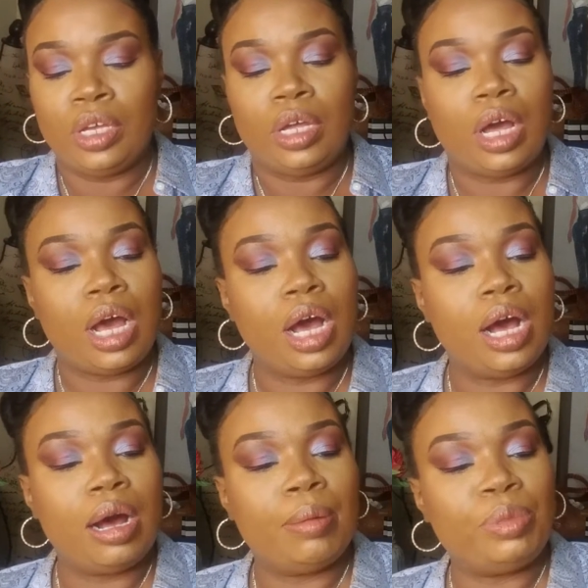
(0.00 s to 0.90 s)

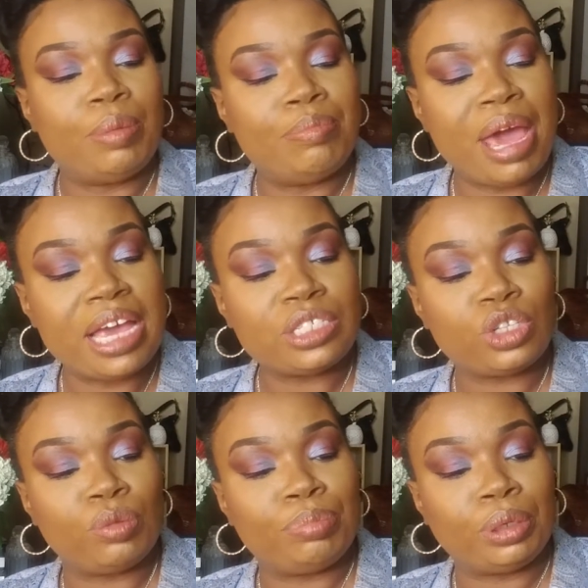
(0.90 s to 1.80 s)
the
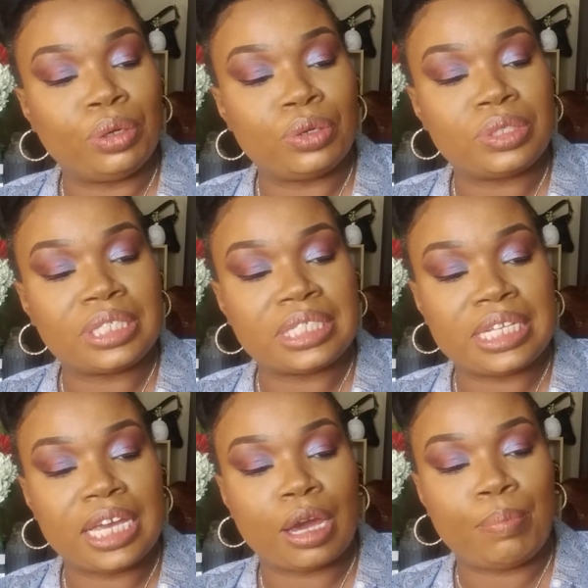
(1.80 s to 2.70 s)
Master Blur
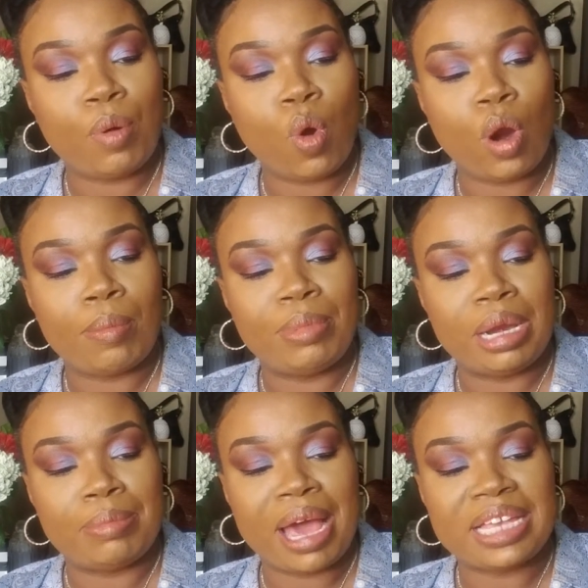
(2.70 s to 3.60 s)
Stick Pore
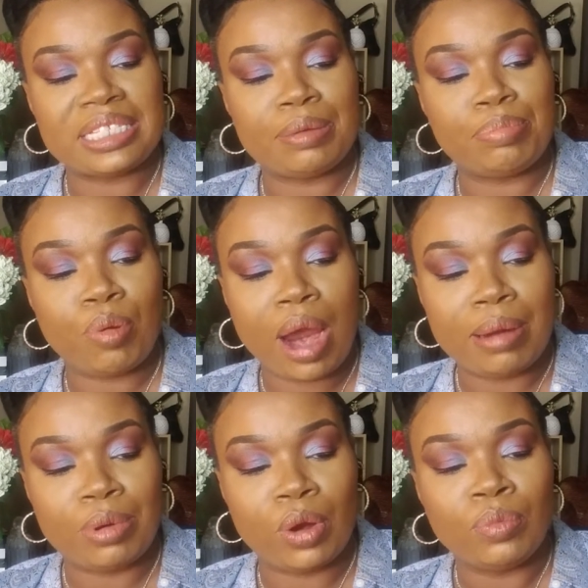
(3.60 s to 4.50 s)
Minimizing
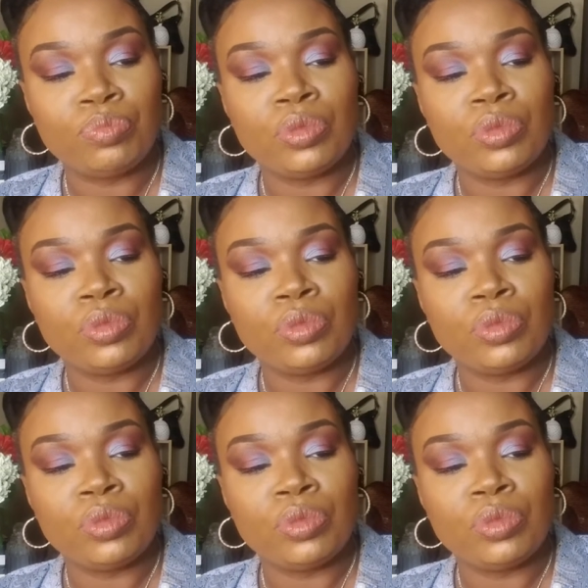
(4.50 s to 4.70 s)
Primer